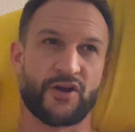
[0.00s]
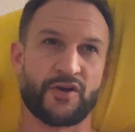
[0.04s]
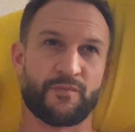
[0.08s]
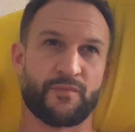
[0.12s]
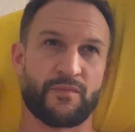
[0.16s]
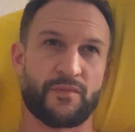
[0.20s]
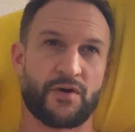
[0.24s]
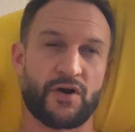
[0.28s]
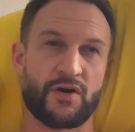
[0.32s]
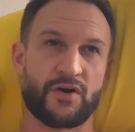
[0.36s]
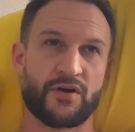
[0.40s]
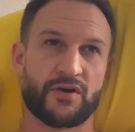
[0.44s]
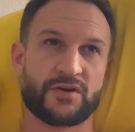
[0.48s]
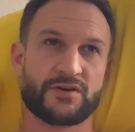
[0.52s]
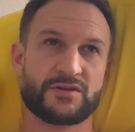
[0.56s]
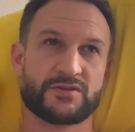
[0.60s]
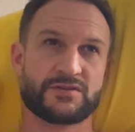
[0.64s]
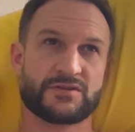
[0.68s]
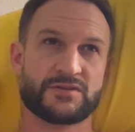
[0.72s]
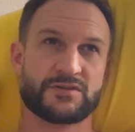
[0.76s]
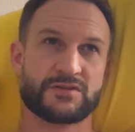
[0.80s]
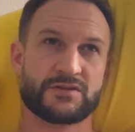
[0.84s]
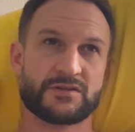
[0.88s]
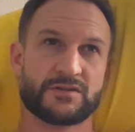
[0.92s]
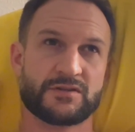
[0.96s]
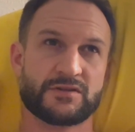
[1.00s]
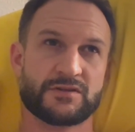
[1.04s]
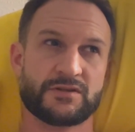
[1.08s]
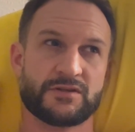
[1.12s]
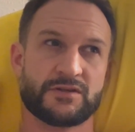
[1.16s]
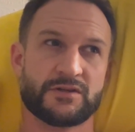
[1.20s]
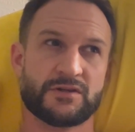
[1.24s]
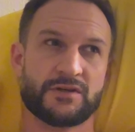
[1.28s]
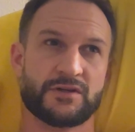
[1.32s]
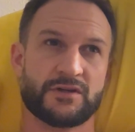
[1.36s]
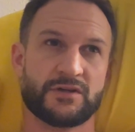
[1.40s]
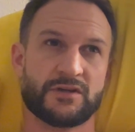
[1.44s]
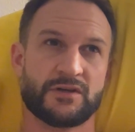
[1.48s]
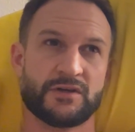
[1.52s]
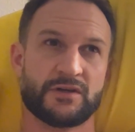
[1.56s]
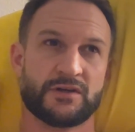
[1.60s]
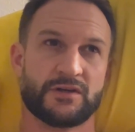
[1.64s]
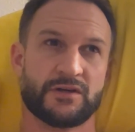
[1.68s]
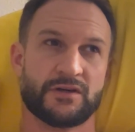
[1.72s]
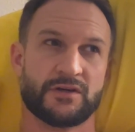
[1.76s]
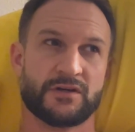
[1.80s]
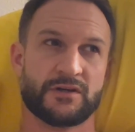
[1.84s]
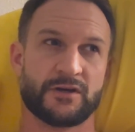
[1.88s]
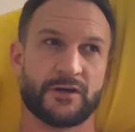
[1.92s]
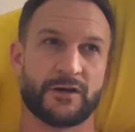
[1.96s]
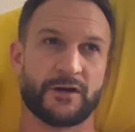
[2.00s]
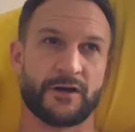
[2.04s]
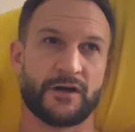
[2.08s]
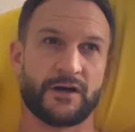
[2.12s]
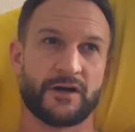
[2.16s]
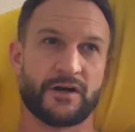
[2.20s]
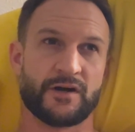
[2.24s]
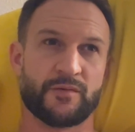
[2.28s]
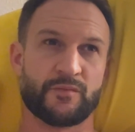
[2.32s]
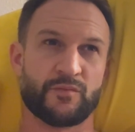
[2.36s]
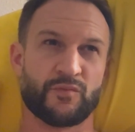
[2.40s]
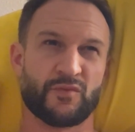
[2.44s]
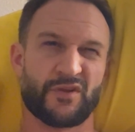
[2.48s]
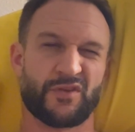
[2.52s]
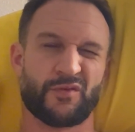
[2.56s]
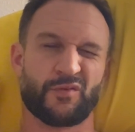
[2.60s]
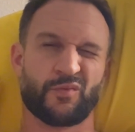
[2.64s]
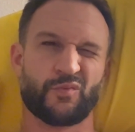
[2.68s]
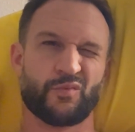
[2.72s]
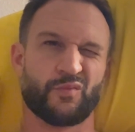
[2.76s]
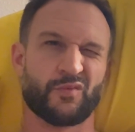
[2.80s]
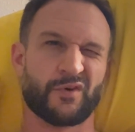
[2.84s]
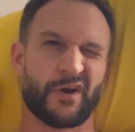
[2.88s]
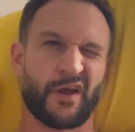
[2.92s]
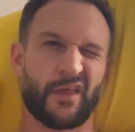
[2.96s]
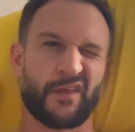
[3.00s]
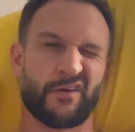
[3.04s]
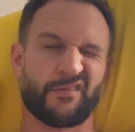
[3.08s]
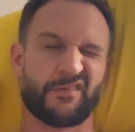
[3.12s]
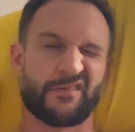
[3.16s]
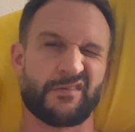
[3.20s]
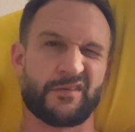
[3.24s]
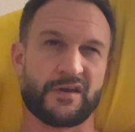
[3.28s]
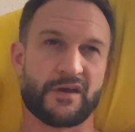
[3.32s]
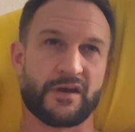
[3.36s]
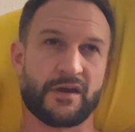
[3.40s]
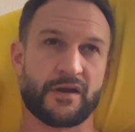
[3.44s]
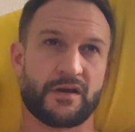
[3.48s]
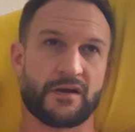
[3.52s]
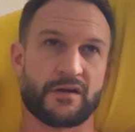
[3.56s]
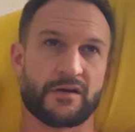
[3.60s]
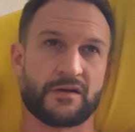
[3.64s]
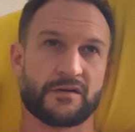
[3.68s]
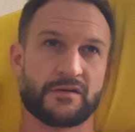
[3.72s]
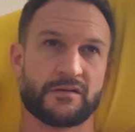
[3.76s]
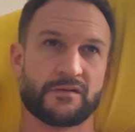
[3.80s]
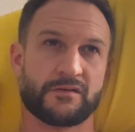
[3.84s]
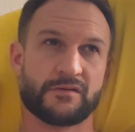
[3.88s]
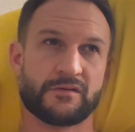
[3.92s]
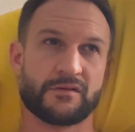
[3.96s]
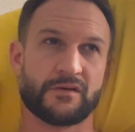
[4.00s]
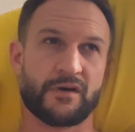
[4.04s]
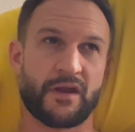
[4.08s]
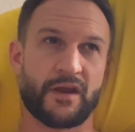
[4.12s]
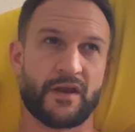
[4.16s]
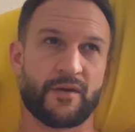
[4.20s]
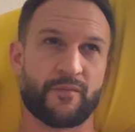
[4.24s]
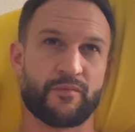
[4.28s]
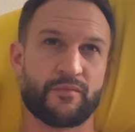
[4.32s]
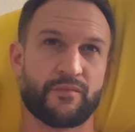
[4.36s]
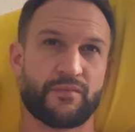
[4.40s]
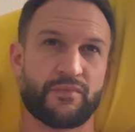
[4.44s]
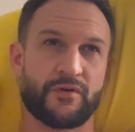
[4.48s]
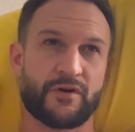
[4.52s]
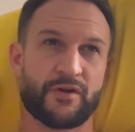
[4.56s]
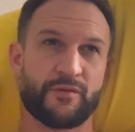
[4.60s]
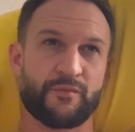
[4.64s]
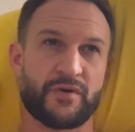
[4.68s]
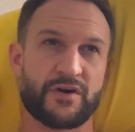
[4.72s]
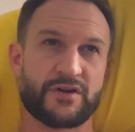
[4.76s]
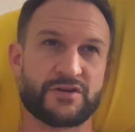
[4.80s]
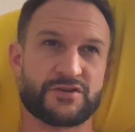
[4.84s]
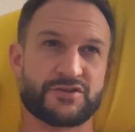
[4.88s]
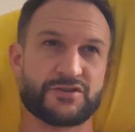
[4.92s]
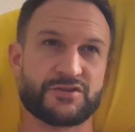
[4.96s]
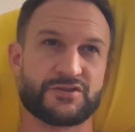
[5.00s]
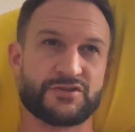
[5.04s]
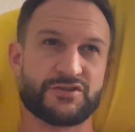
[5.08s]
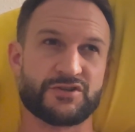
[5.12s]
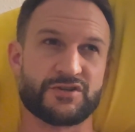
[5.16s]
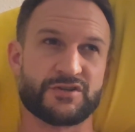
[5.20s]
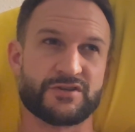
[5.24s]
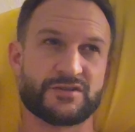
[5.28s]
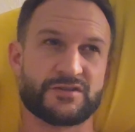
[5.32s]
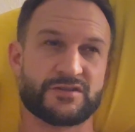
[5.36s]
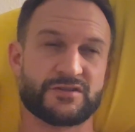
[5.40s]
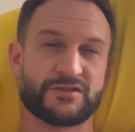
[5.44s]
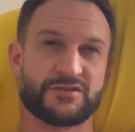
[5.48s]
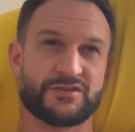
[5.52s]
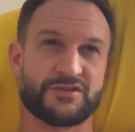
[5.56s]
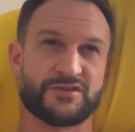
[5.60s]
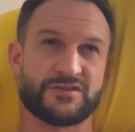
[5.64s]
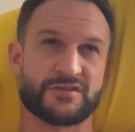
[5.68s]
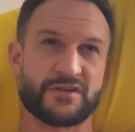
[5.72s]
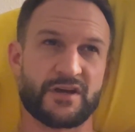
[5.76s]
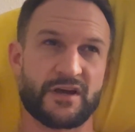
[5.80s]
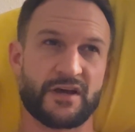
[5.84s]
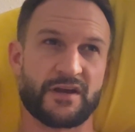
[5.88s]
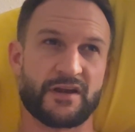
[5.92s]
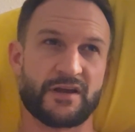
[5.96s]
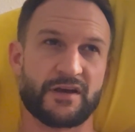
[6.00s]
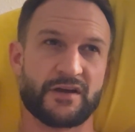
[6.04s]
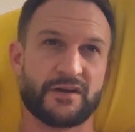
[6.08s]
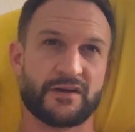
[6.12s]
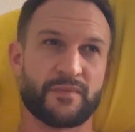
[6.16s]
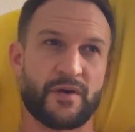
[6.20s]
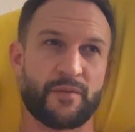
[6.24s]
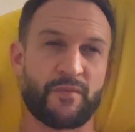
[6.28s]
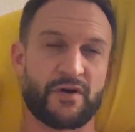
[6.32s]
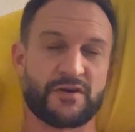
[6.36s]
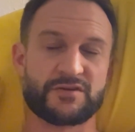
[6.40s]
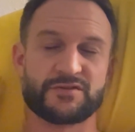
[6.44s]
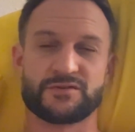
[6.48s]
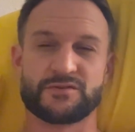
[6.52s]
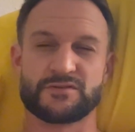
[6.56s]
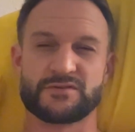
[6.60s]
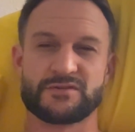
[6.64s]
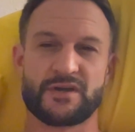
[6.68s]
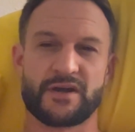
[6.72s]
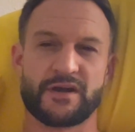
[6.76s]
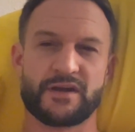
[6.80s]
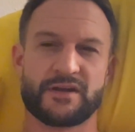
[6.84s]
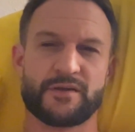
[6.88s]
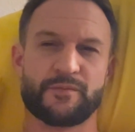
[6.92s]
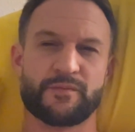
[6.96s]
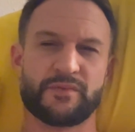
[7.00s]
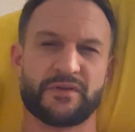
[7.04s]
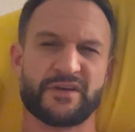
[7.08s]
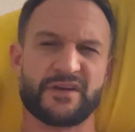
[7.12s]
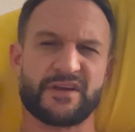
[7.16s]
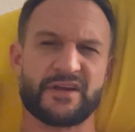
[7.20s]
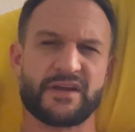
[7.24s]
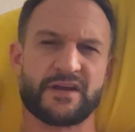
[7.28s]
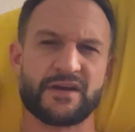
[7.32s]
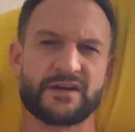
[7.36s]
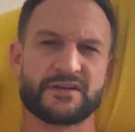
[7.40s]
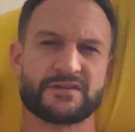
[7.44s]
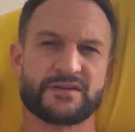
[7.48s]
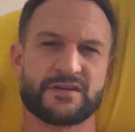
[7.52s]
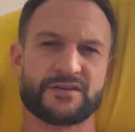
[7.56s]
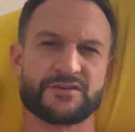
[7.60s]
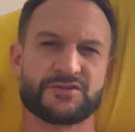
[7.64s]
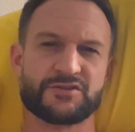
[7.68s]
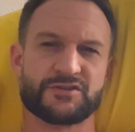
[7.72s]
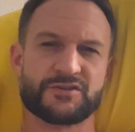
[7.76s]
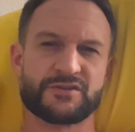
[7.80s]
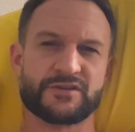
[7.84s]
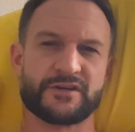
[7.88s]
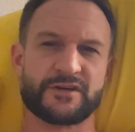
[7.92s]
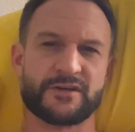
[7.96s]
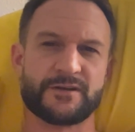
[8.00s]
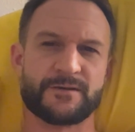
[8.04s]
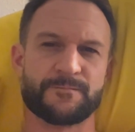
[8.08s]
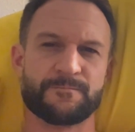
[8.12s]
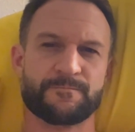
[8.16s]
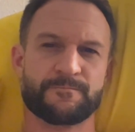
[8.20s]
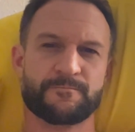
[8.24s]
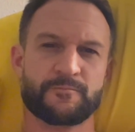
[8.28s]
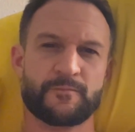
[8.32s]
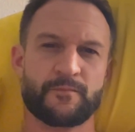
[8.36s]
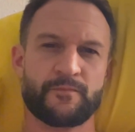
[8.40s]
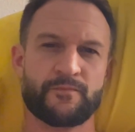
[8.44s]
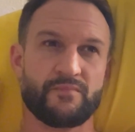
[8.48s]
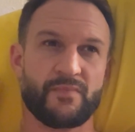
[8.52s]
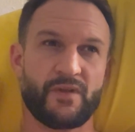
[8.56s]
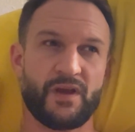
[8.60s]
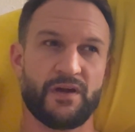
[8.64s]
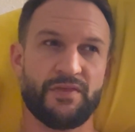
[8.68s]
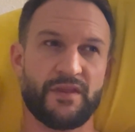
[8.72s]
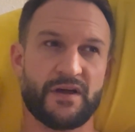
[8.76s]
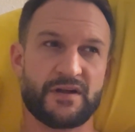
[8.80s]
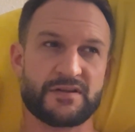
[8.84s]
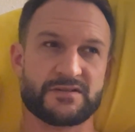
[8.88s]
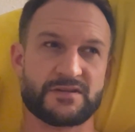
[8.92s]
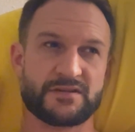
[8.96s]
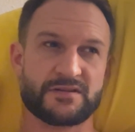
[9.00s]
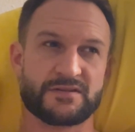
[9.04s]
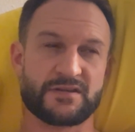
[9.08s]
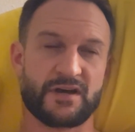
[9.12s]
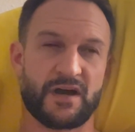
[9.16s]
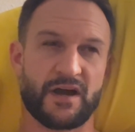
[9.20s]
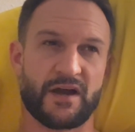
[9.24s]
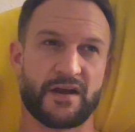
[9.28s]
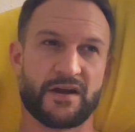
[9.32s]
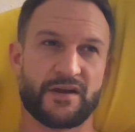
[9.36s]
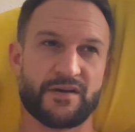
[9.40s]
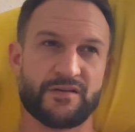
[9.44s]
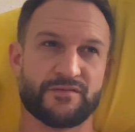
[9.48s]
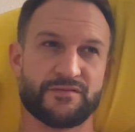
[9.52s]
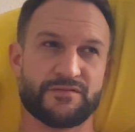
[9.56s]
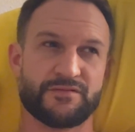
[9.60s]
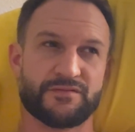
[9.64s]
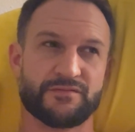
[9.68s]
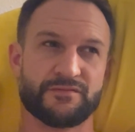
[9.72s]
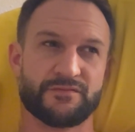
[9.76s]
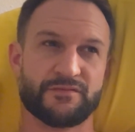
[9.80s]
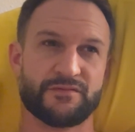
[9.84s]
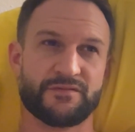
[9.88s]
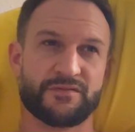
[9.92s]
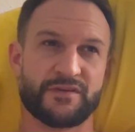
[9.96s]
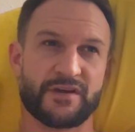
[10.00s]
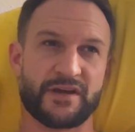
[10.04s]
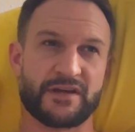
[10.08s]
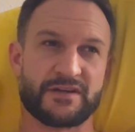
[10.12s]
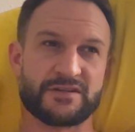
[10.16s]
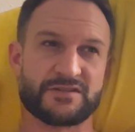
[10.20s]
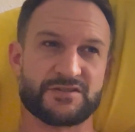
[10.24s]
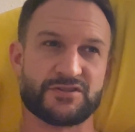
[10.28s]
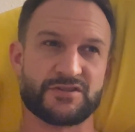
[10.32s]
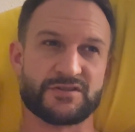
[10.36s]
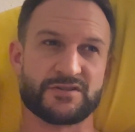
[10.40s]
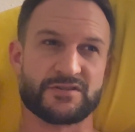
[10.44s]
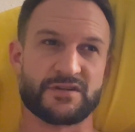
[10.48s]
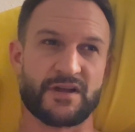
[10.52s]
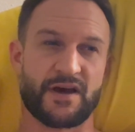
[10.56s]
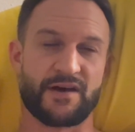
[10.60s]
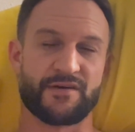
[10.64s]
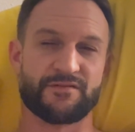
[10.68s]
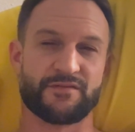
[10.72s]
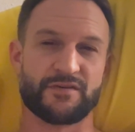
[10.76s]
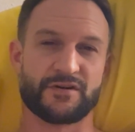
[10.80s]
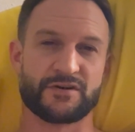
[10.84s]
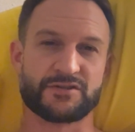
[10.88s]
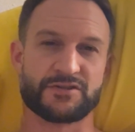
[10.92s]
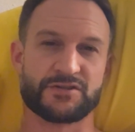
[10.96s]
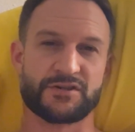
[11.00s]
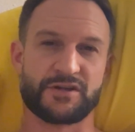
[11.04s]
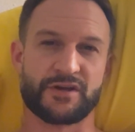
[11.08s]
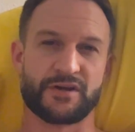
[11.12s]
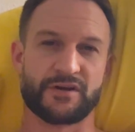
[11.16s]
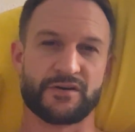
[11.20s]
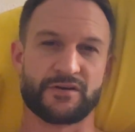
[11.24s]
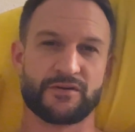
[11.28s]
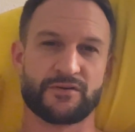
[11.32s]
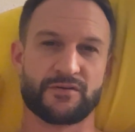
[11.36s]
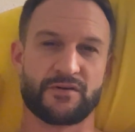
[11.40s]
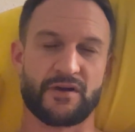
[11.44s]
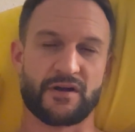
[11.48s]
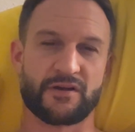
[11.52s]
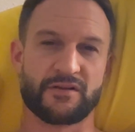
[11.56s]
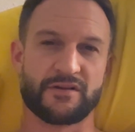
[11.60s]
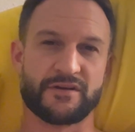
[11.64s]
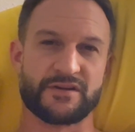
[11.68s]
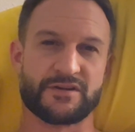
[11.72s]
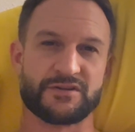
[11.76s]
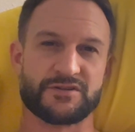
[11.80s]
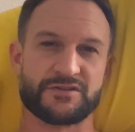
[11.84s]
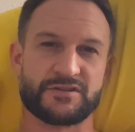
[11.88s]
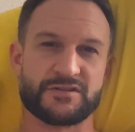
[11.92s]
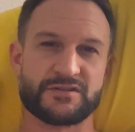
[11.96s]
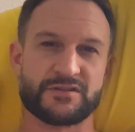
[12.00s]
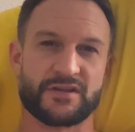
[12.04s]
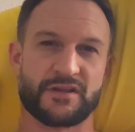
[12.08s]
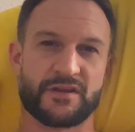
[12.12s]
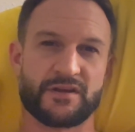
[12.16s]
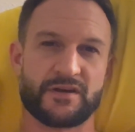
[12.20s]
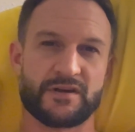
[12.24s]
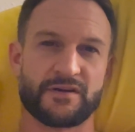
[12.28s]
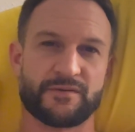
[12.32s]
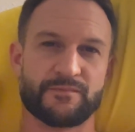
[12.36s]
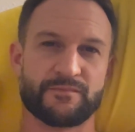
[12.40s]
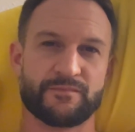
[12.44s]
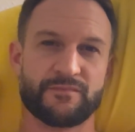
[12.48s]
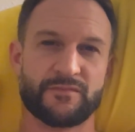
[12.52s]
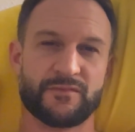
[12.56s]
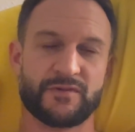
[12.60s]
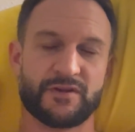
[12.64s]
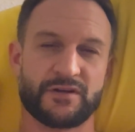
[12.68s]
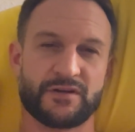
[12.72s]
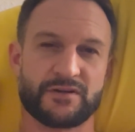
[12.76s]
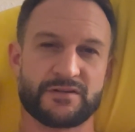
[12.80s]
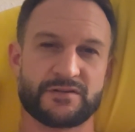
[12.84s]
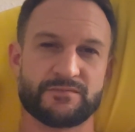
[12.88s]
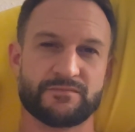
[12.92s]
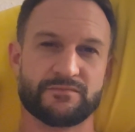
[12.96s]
marks, with one other thing, and it pretty much just, she said my muscles like depleting essentially, and that's a sign of things just not functioning correctly. And she said the